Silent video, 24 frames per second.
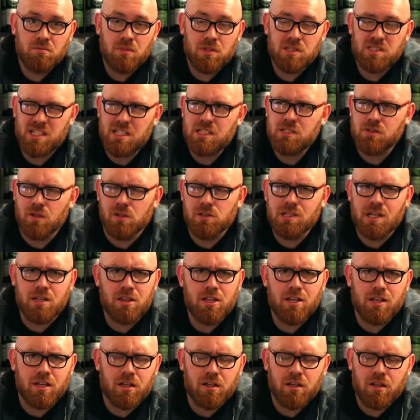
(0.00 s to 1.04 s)
Sea salt, I
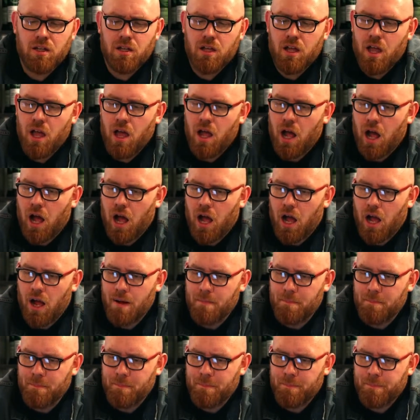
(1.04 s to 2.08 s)
think.
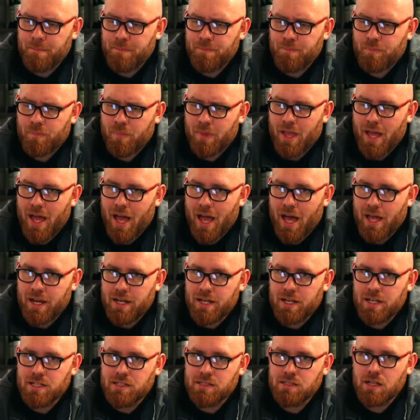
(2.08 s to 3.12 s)
And
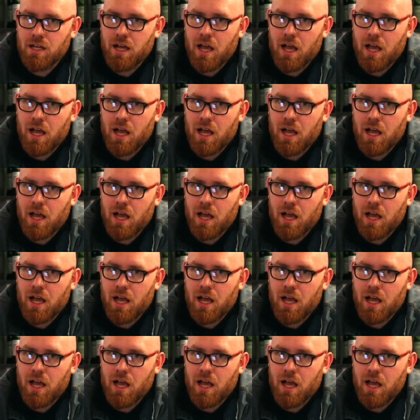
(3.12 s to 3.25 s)
it is